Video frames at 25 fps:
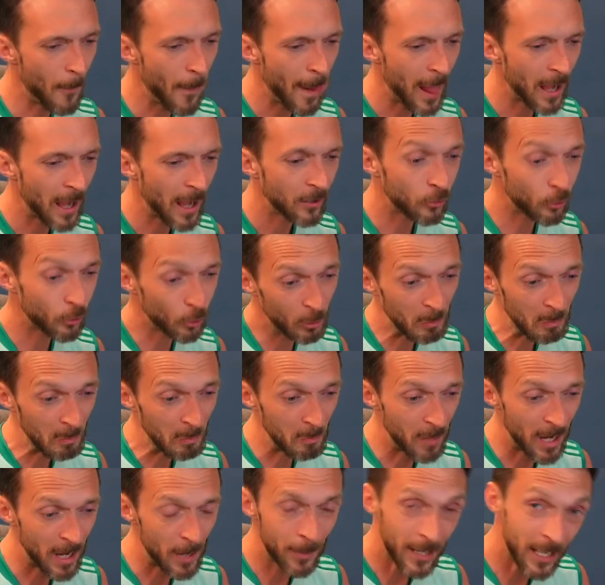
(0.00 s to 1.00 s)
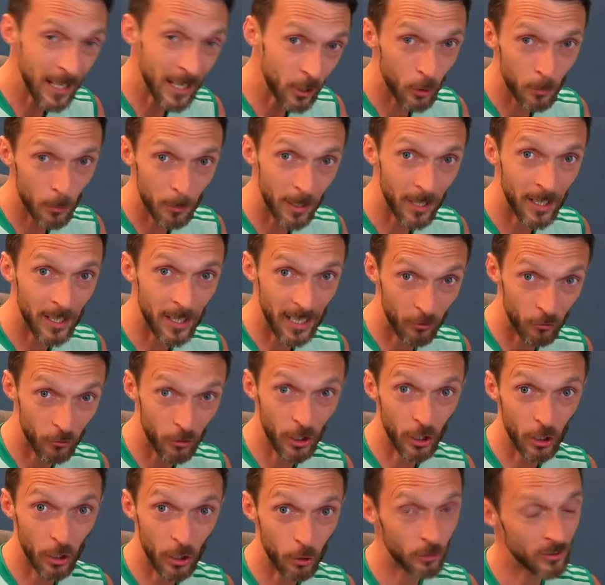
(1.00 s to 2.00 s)
so maybe it could be like a
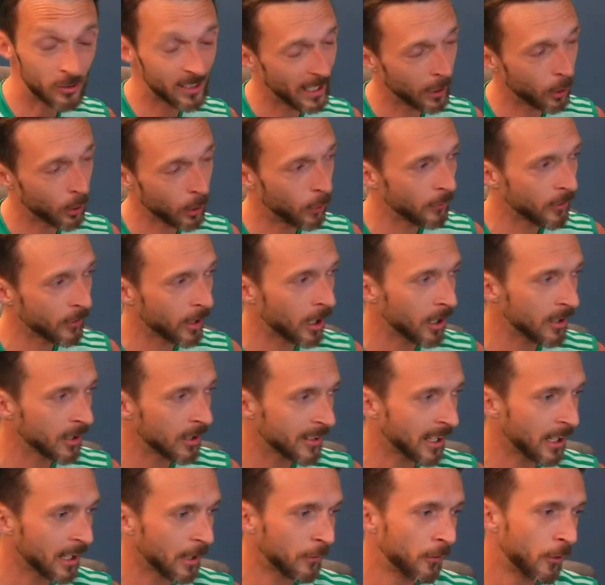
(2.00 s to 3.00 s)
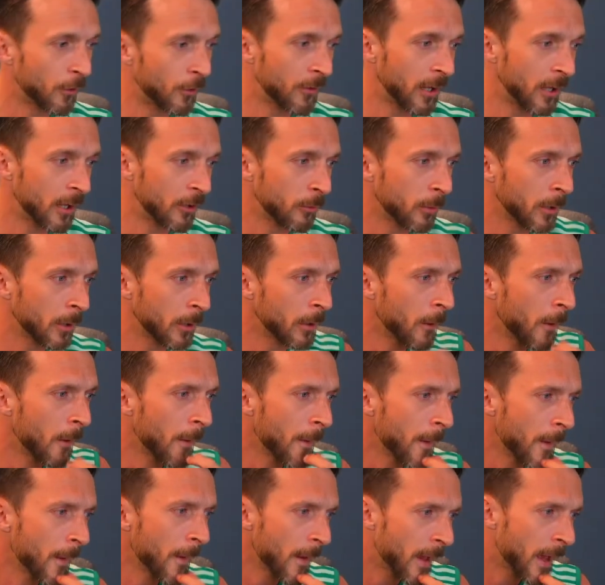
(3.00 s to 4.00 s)
really good kickoff card. I kind of thought that as well.
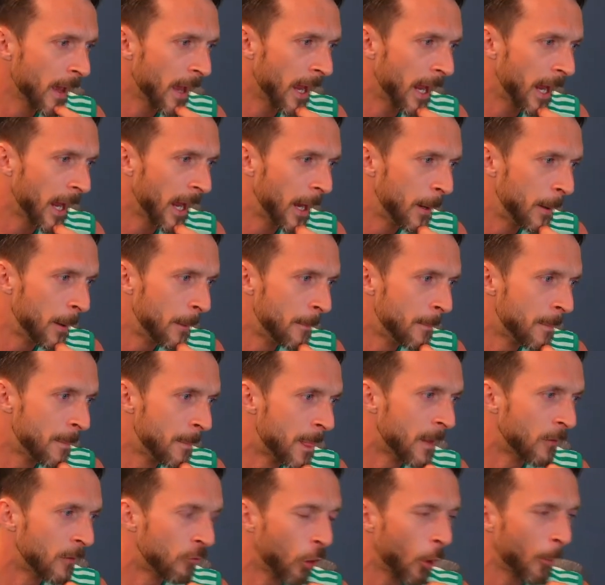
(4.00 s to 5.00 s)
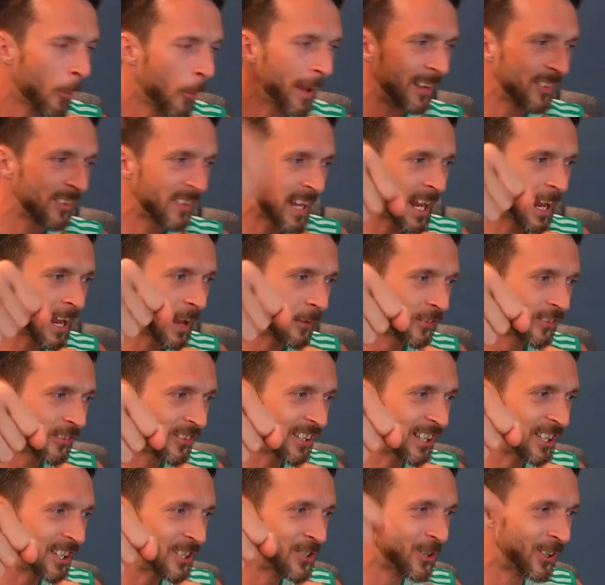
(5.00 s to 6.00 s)
Rob
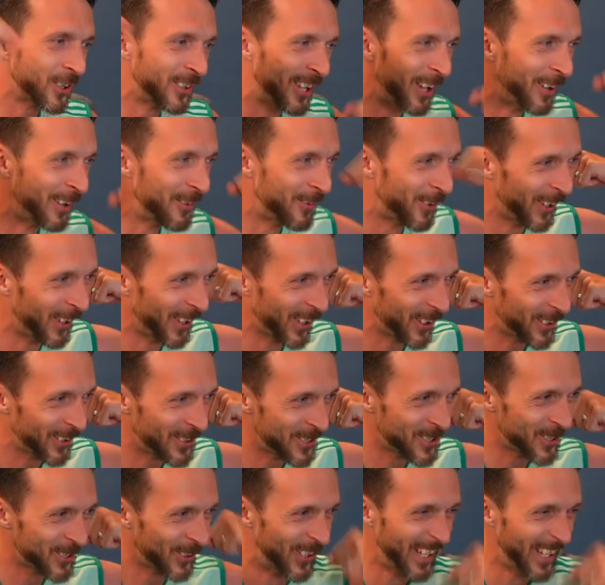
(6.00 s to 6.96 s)
SAFC tuned in for the gun show.